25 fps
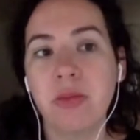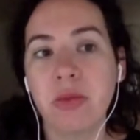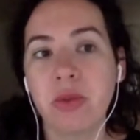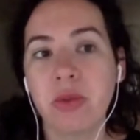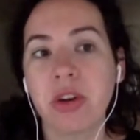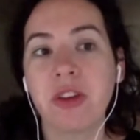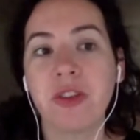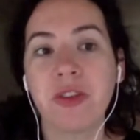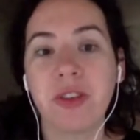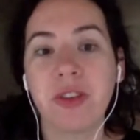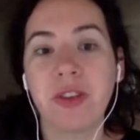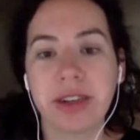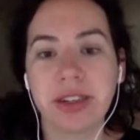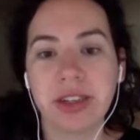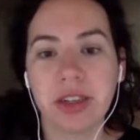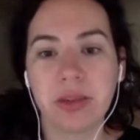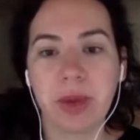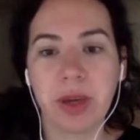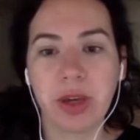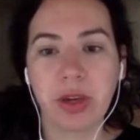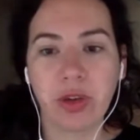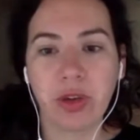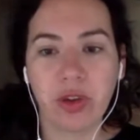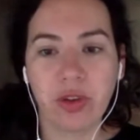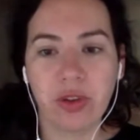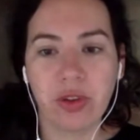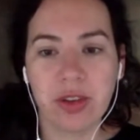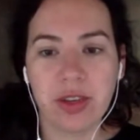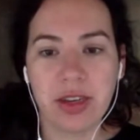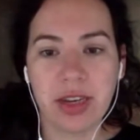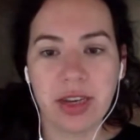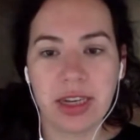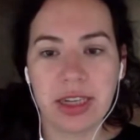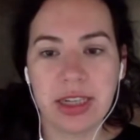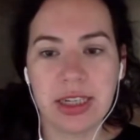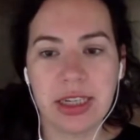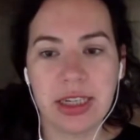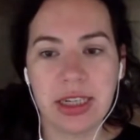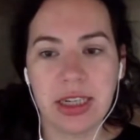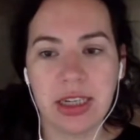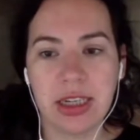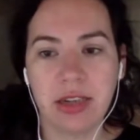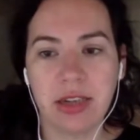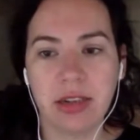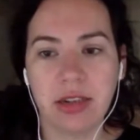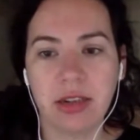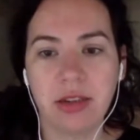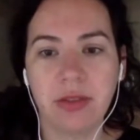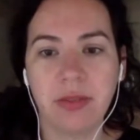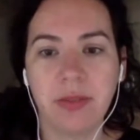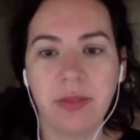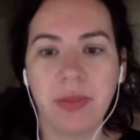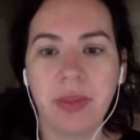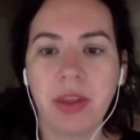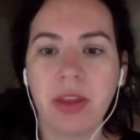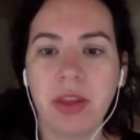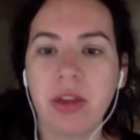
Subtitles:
more affected by COVID-19.